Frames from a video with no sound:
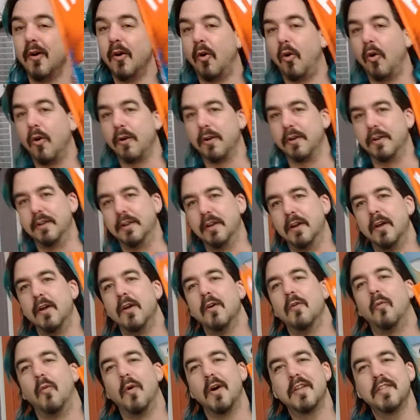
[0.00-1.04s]
Horton.
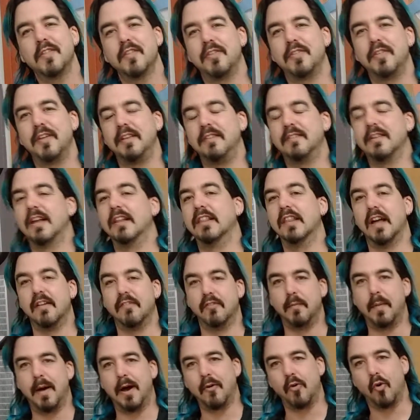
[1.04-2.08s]
One of the things I love
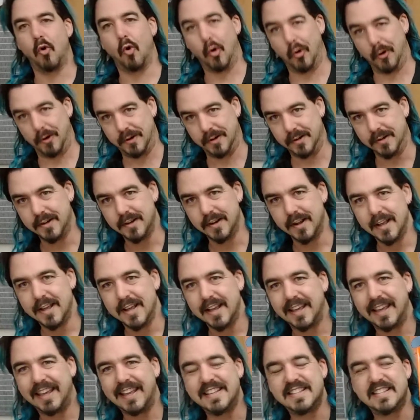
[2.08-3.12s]
about Horton
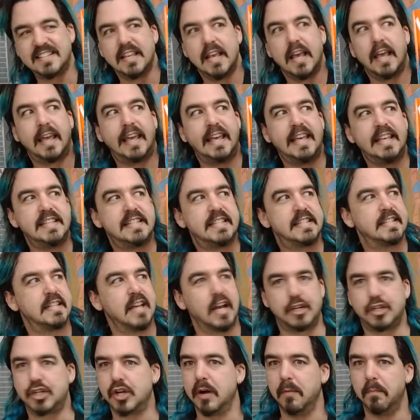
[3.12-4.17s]
is he's
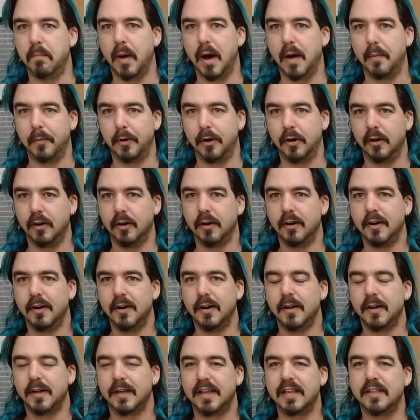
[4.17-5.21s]
such a bummer.
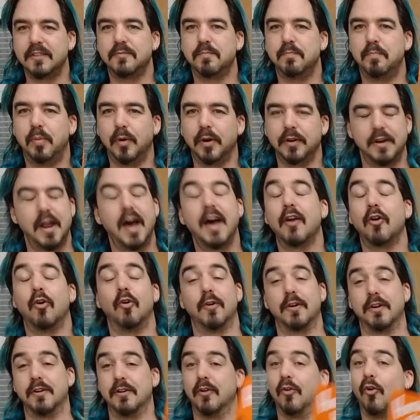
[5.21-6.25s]
His book, not
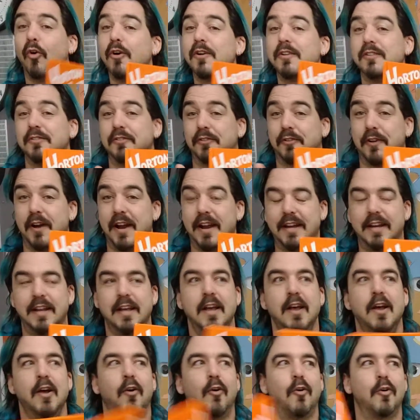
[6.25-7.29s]
Horton. Horton's great.
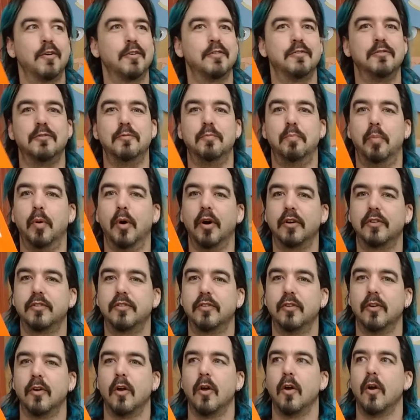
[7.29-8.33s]
Horton's
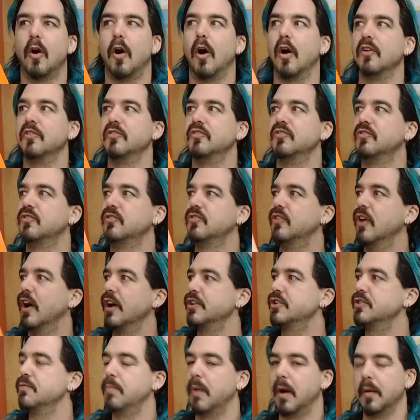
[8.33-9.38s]
books are
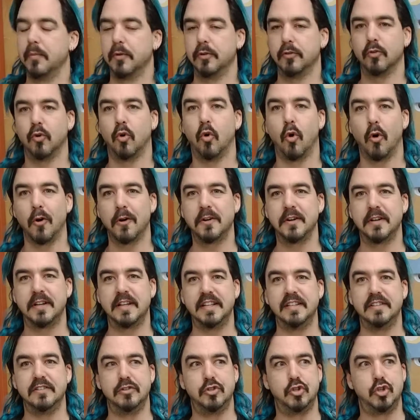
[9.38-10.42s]
such bummers. Horton
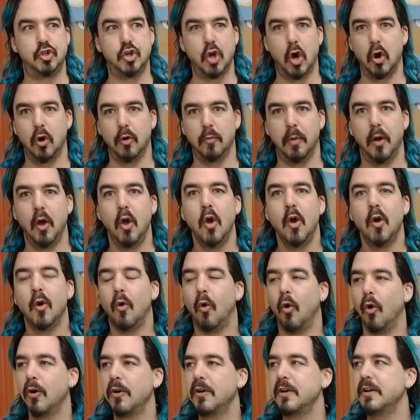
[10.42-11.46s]
is Job.
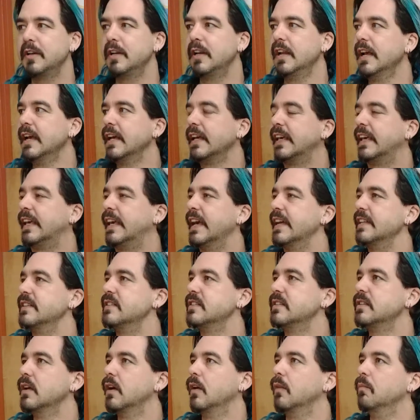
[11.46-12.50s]
Horton
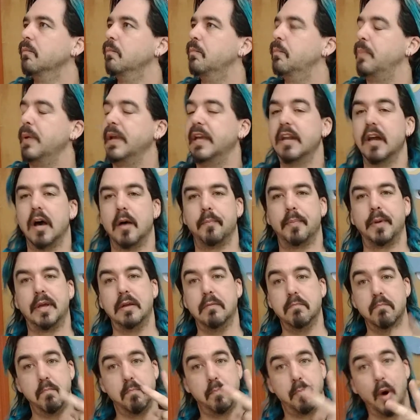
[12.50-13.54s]
gets beat up
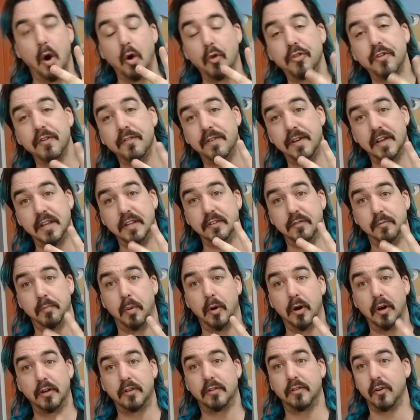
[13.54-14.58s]
in both of his
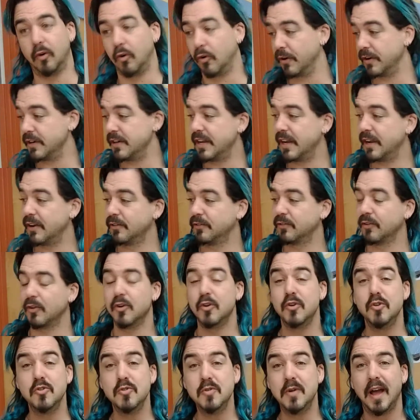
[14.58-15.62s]
books. Horton Hears a
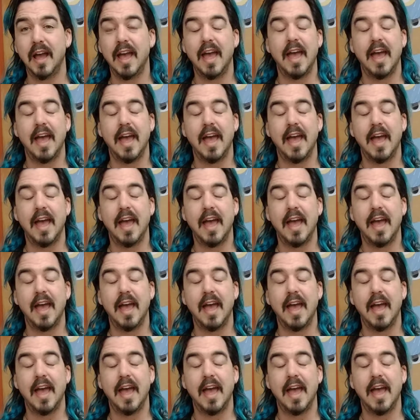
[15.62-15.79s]
Who,